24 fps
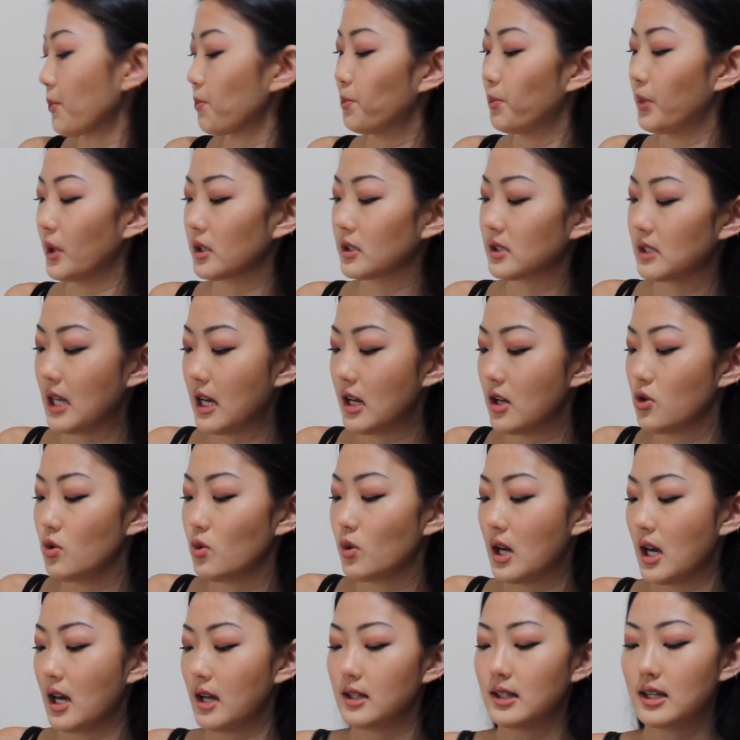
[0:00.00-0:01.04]
books that you
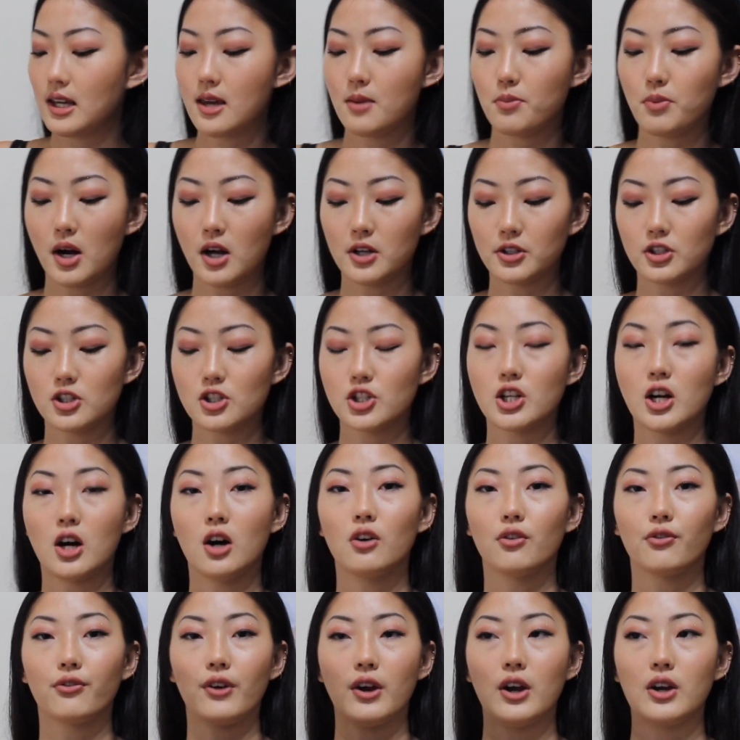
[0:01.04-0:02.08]
can keep on your
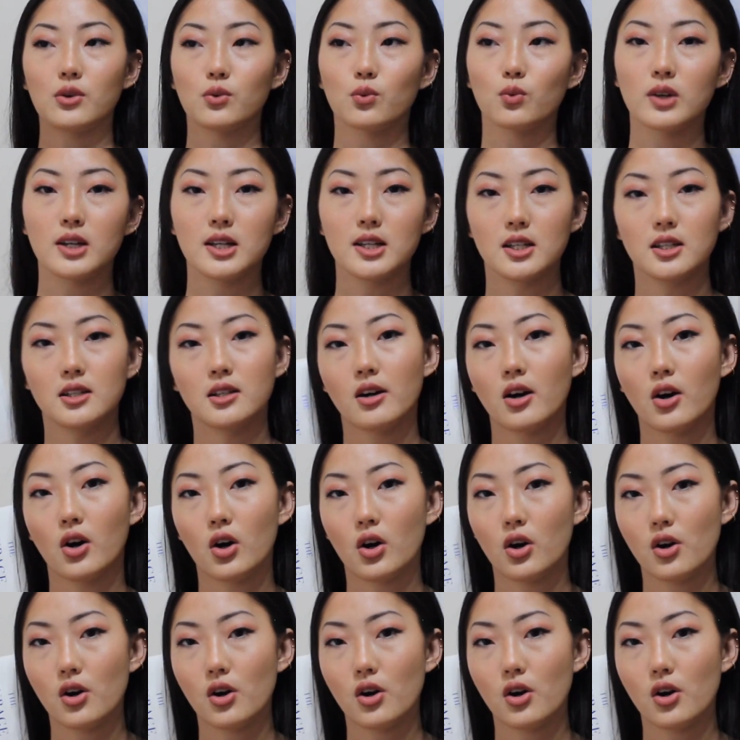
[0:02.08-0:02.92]
shelf and read,